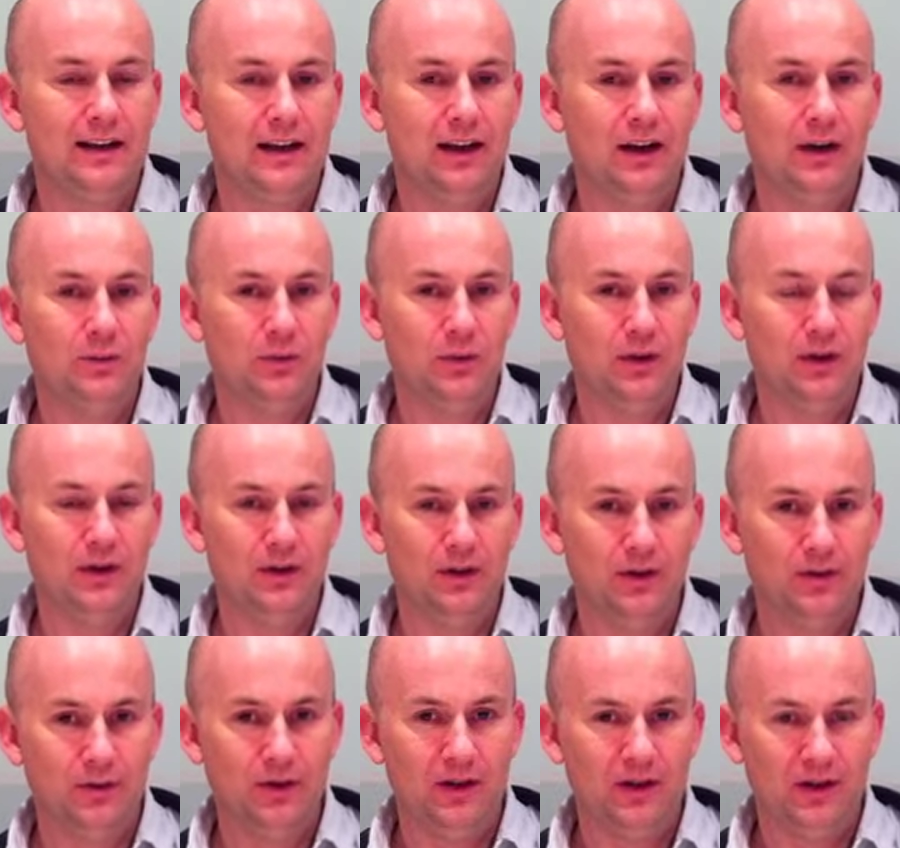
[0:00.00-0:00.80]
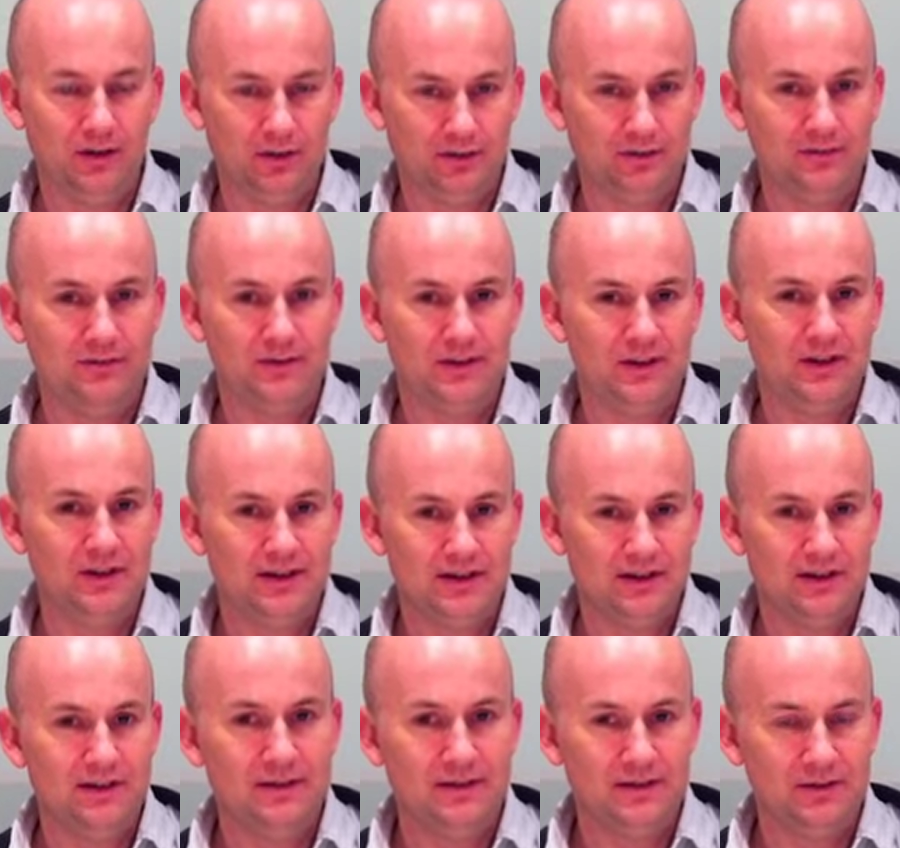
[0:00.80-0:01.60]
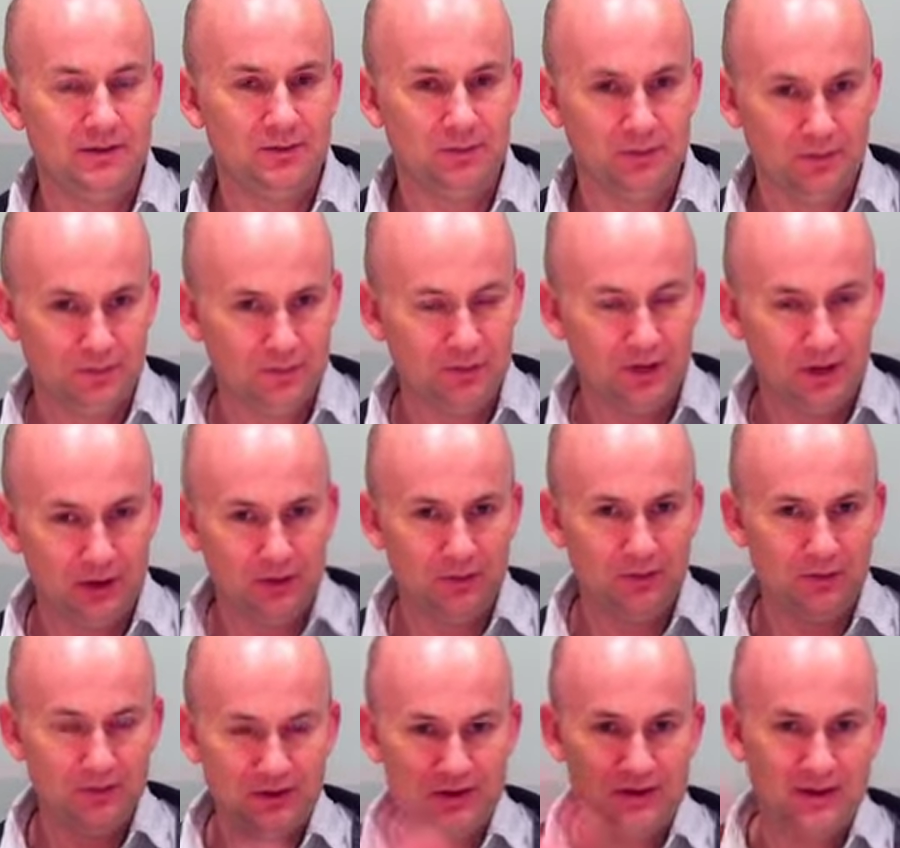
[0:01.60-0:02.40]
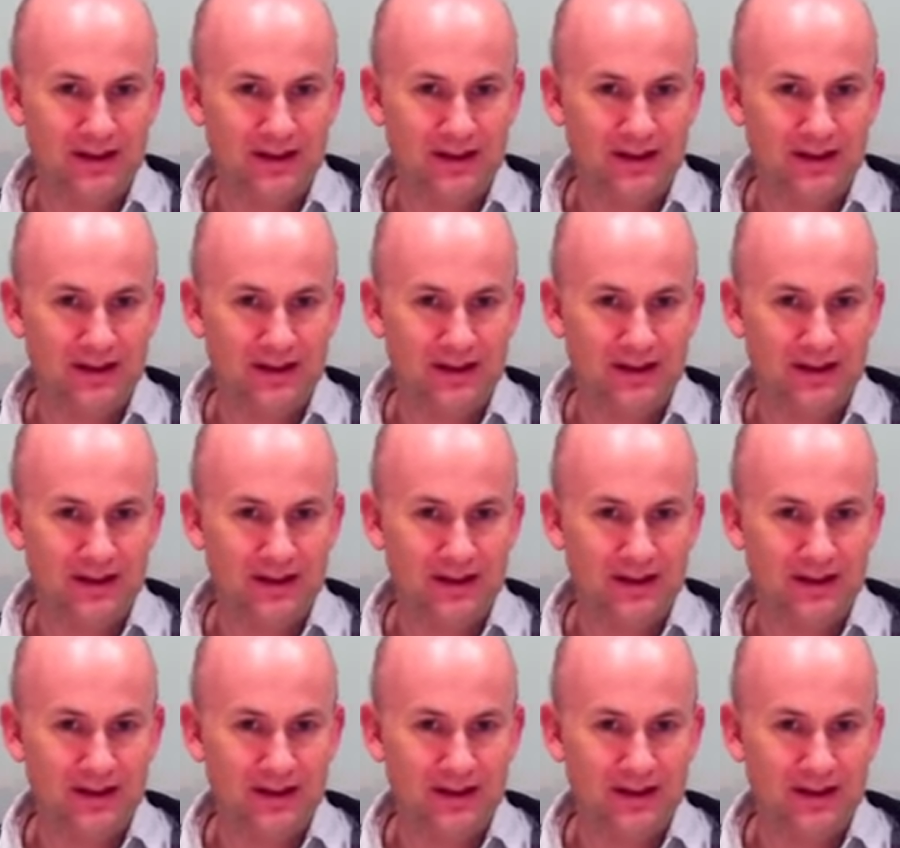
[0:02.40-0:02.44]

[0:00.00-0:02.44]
Like when you